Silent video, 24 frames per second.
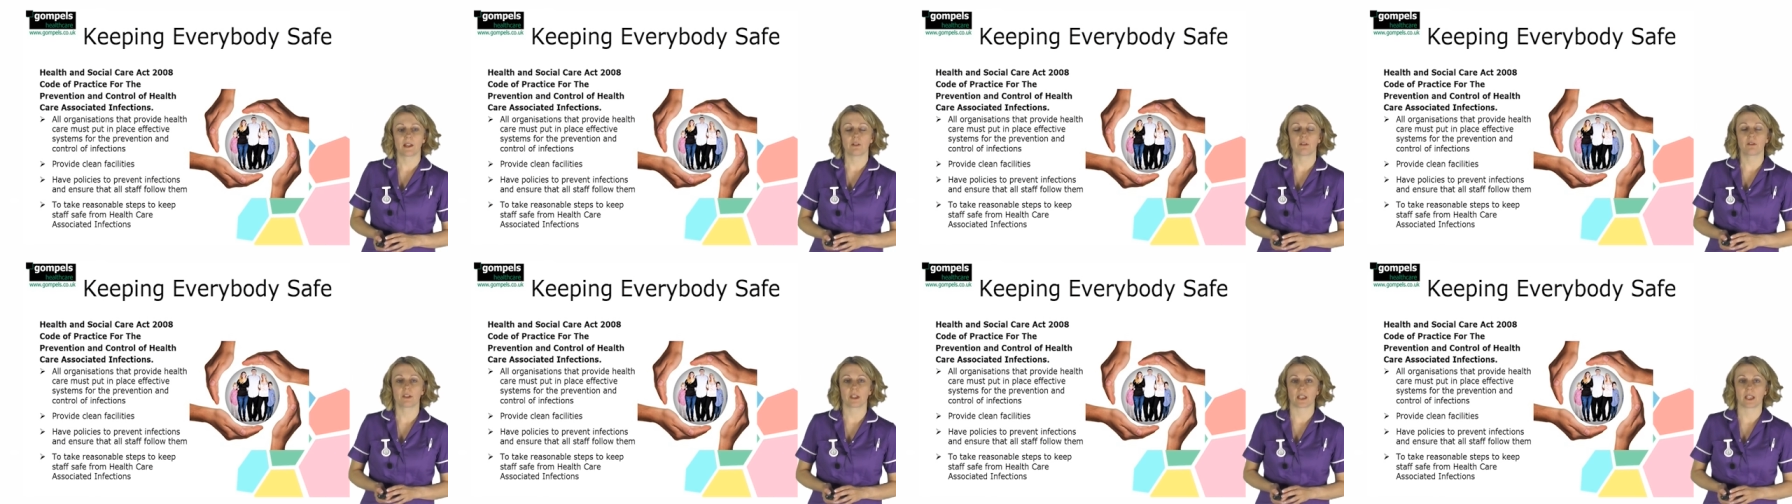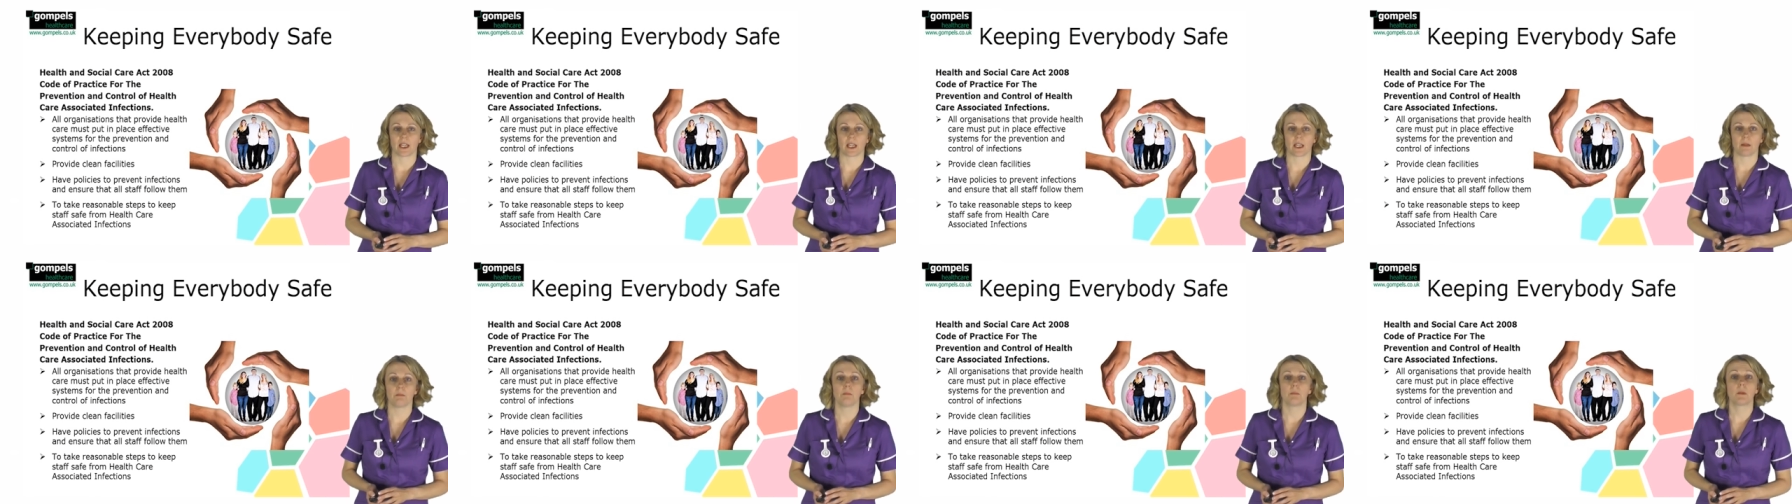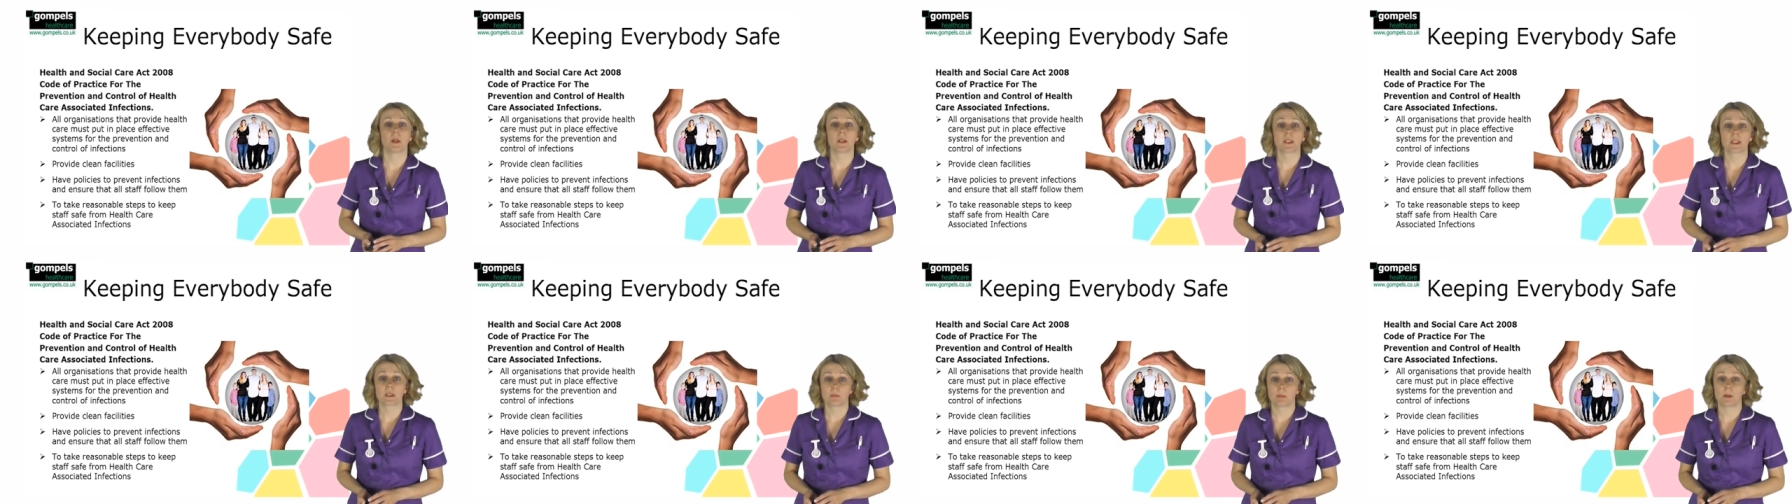healthcare
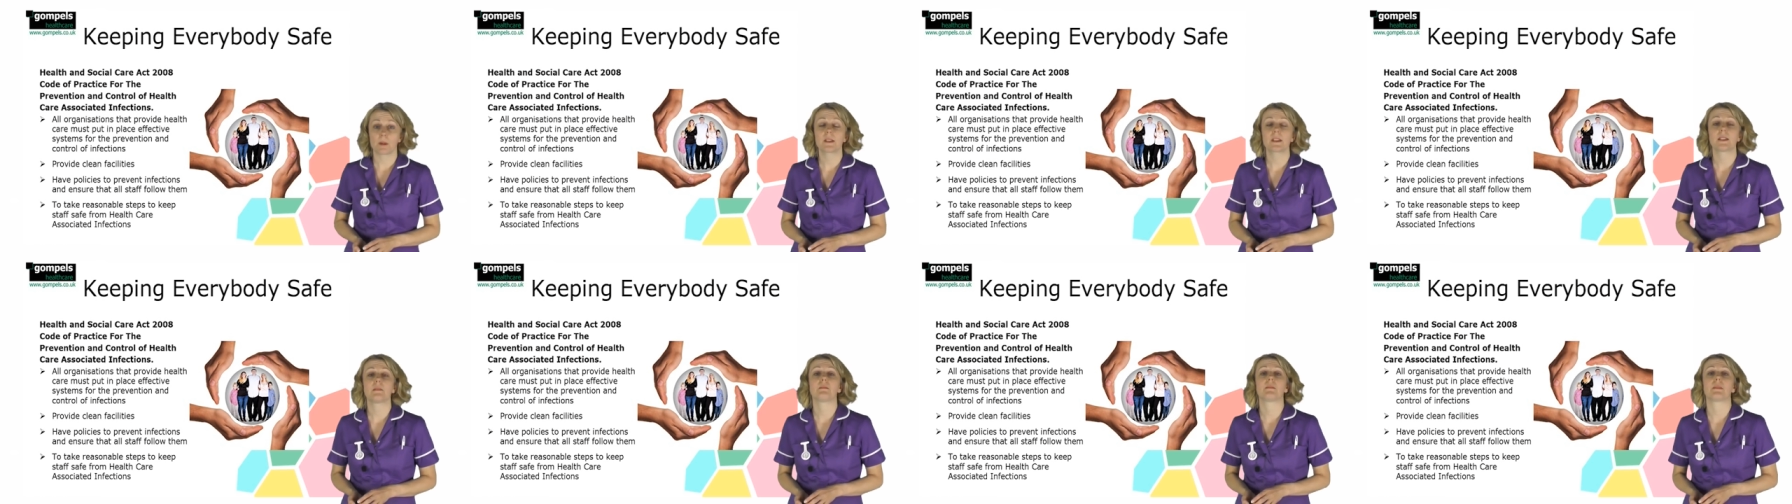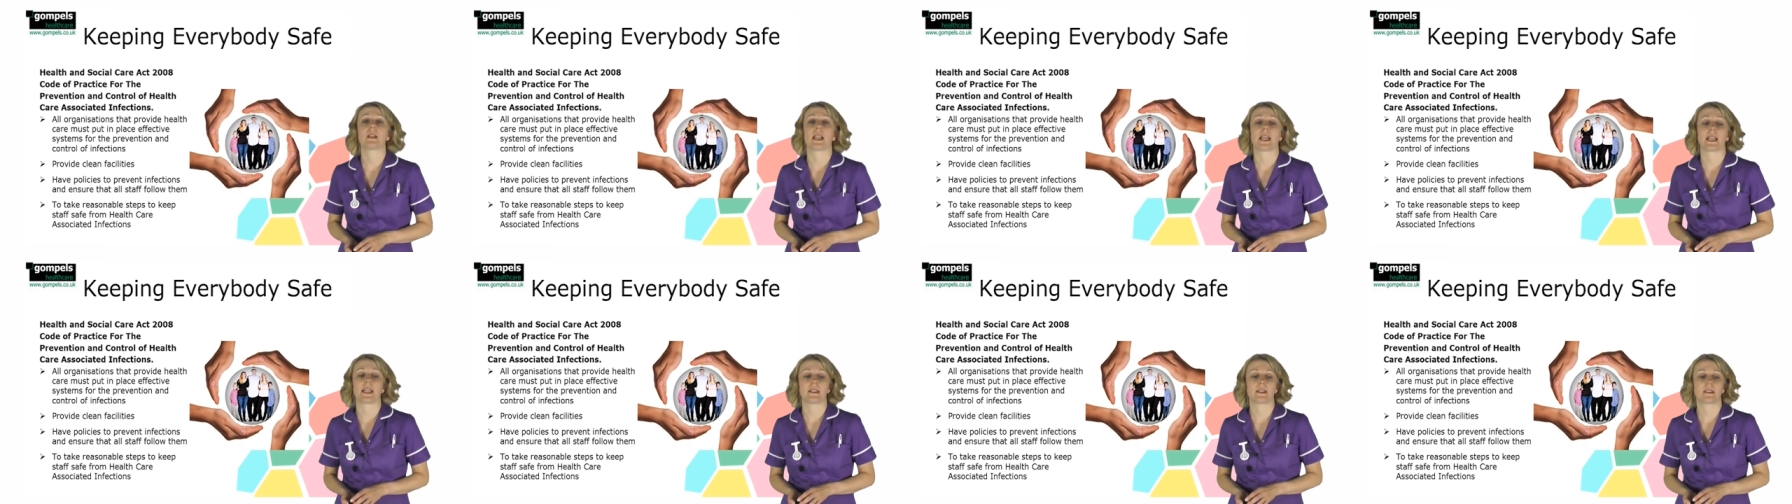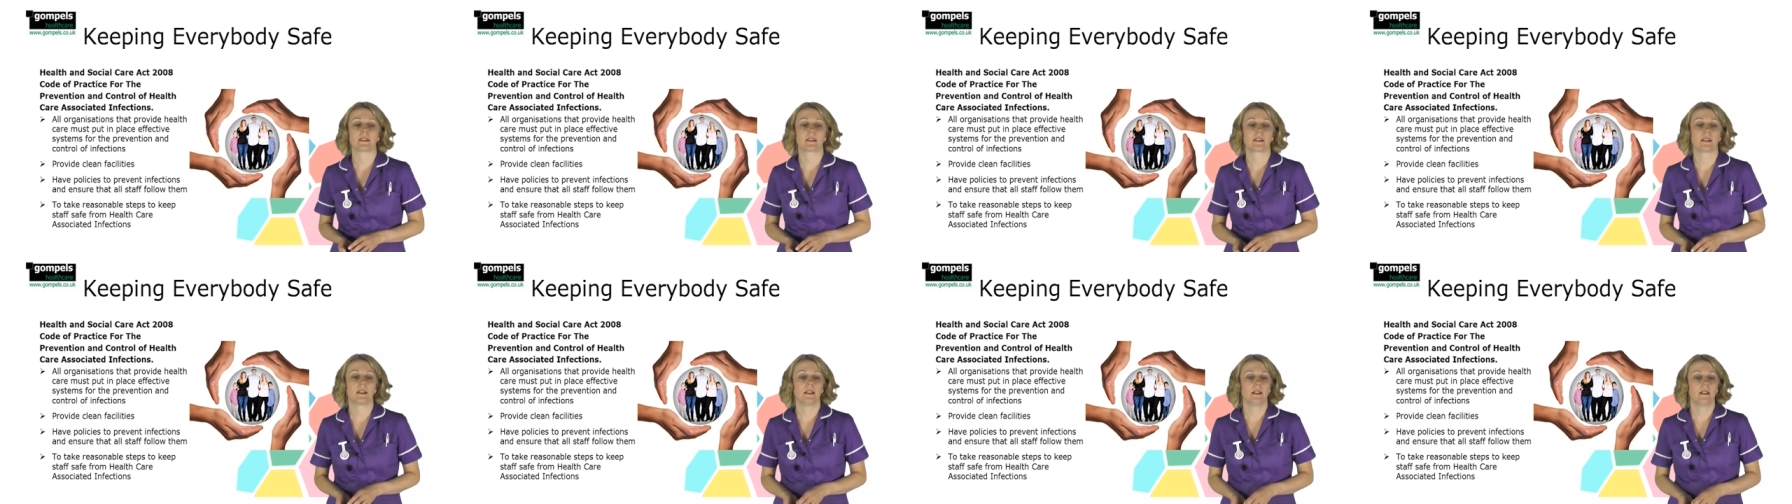must put in
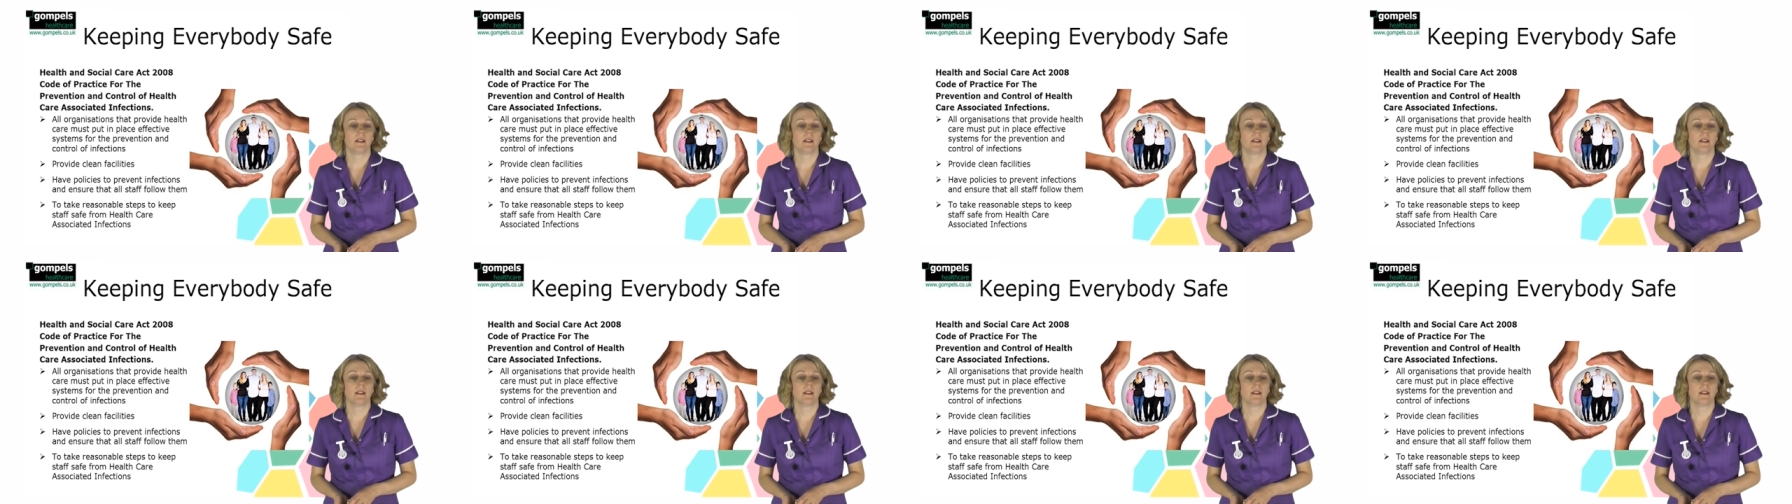place